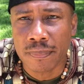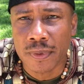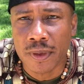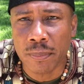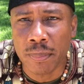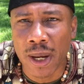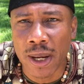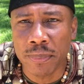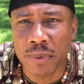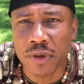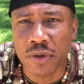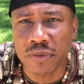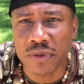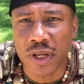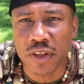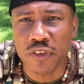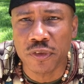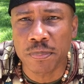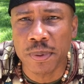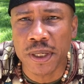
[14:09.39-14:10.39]
The Bible does
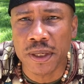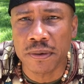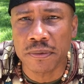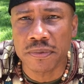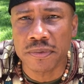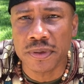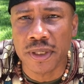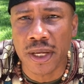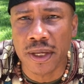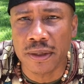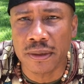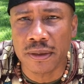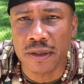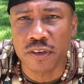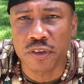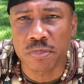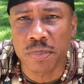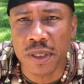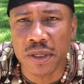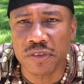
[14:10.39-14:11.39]
not speak of saint.
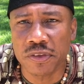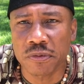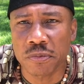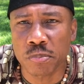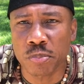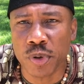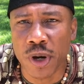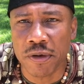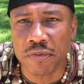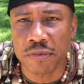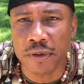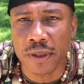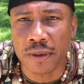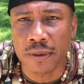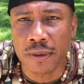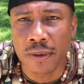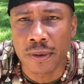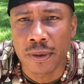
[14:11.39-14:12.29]
It speaks of prophet.